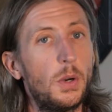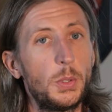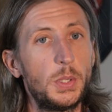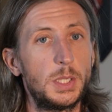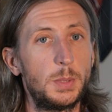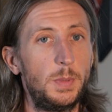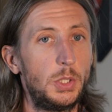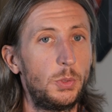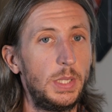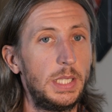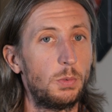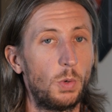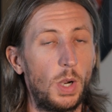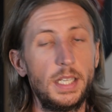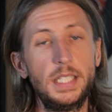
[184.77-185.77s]
focus between
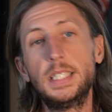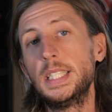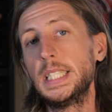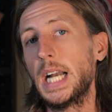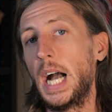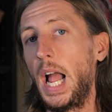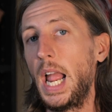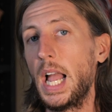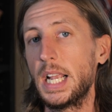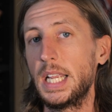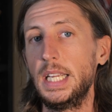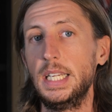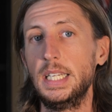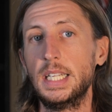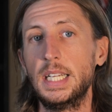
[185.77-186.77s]
running and
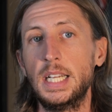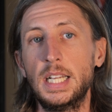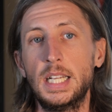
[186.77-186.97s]
kayaking,